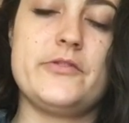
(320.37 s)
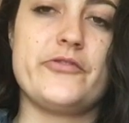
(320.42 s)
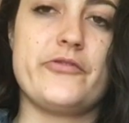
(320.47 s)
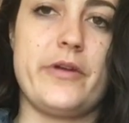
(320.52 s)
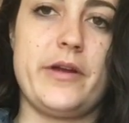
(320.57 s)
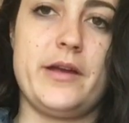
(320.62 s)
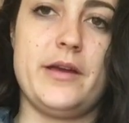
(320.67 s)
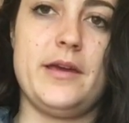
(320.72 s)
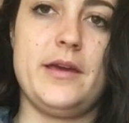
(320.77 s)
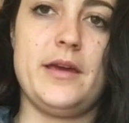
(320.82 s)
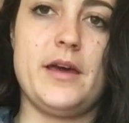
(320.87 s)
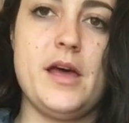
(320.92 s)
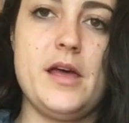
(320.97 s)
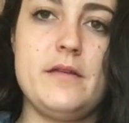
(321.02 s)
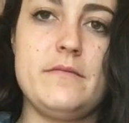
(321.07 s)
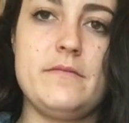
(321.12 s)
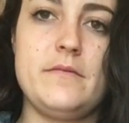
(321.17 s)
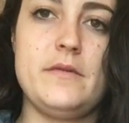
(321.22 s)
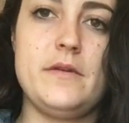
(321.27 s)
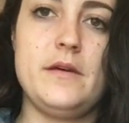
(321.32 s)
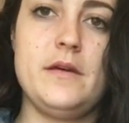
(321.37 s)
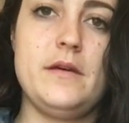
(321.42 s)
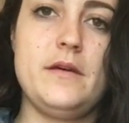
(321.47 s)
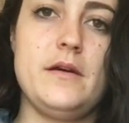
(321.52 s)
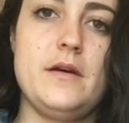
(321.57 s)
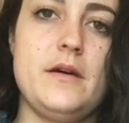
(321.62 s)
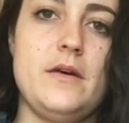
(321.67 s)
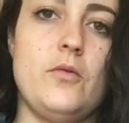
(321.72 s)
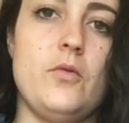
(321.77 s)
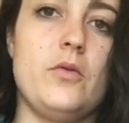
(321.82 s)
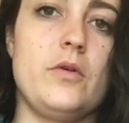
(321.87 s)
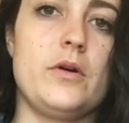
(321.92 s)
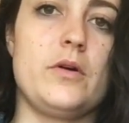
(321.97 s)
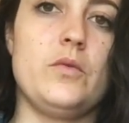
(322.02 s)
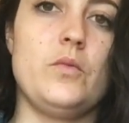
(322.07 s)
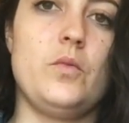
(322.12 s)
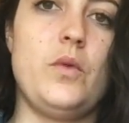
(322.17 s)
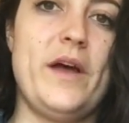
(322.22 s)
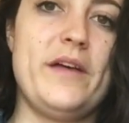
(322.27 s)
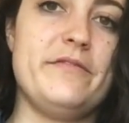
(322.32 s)
trachea, or
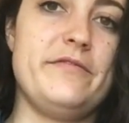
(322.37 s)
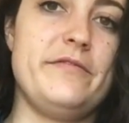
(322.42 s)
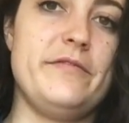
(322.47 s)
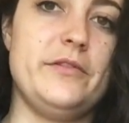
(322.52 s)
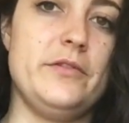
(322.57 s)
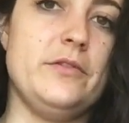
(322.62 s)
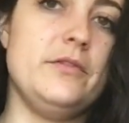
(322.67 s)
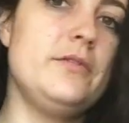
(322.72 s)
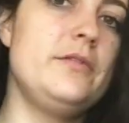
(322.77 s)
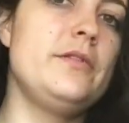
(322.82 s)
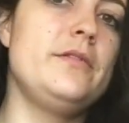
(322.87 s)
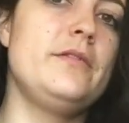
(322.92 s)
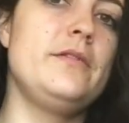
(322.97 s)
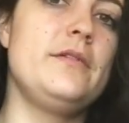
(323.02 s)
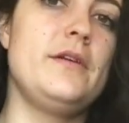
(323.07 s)
wet food.